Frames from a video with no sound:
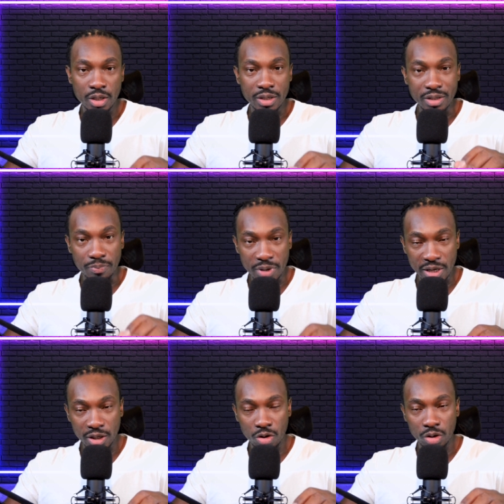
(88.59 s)

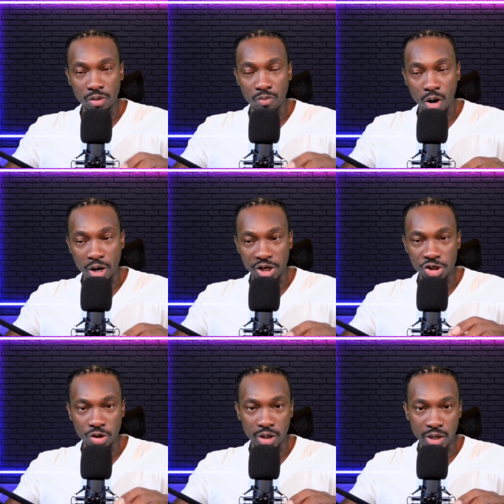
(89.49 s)
Depending on the market you're
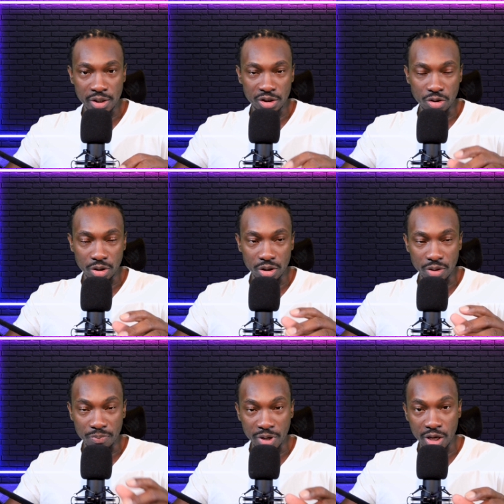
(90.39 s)
in, it's going to
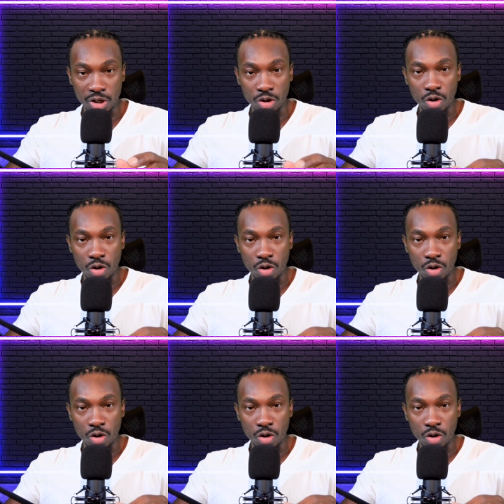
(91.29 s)
depend